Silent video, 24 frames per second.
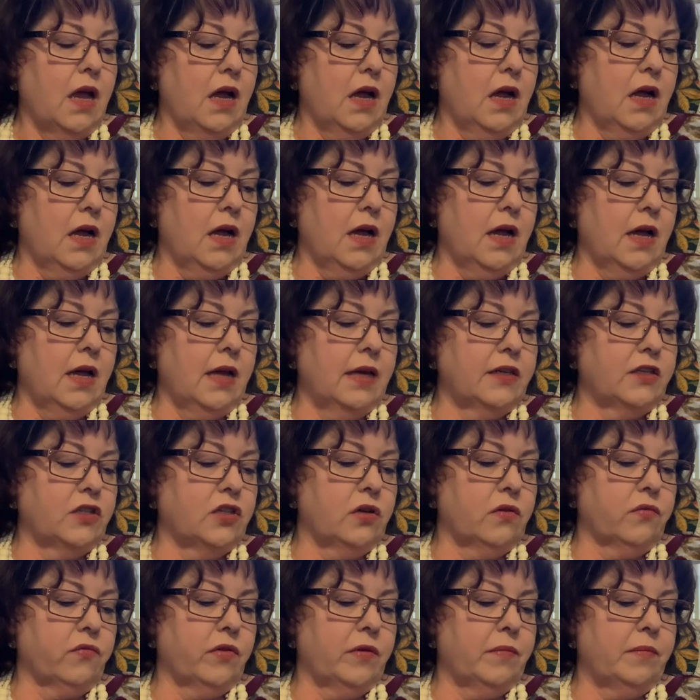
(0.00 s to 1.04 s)
I
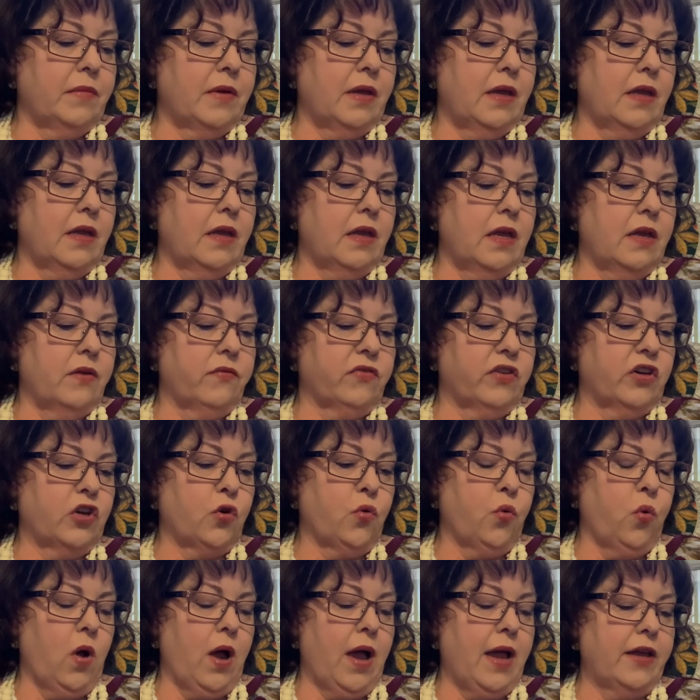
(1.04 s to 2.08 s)
don't remember, it
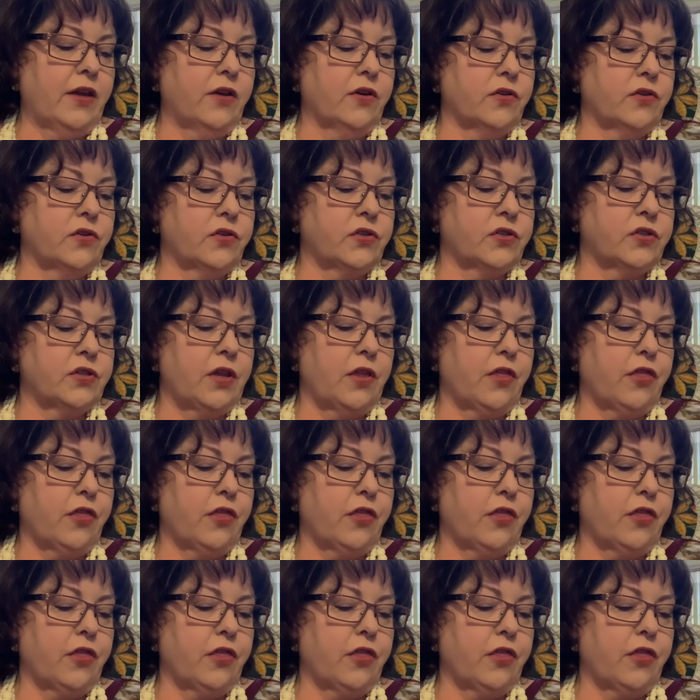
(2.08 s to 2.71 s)
requires